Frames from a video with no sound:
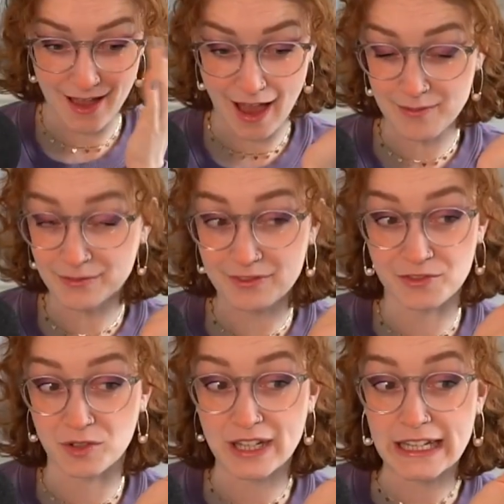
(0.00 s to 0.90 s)
I'm
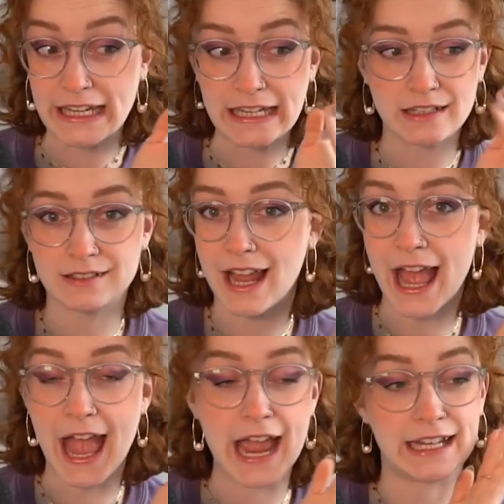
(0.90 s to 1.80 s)
free
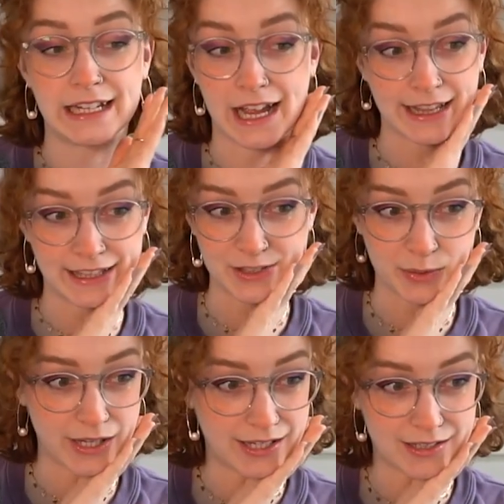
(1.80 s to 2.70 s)
any night this
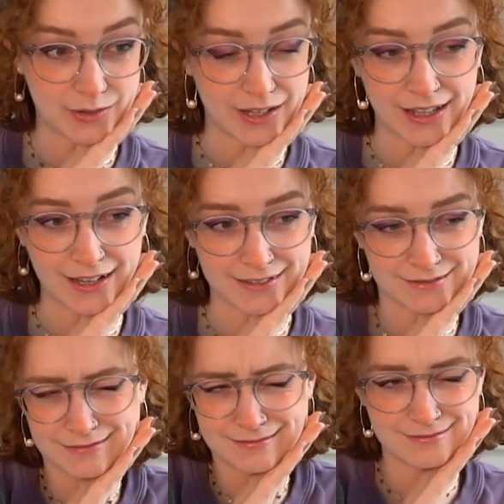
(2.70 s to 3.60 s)
week. Quite like,
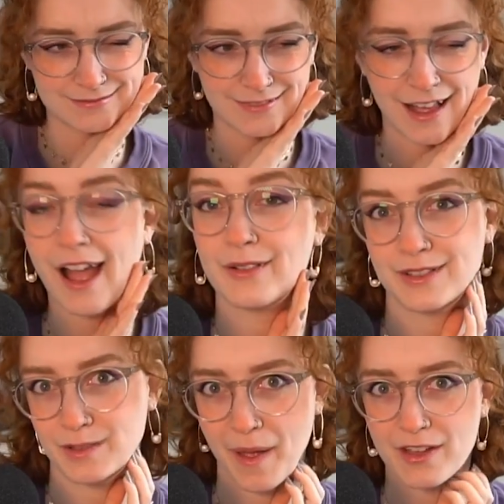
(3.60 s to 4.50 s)
I would
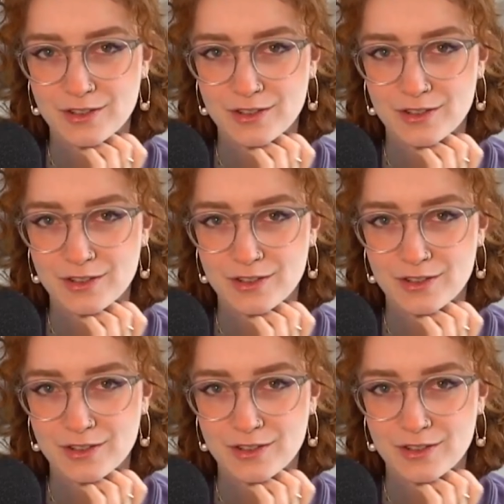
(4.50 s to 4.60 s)
smash.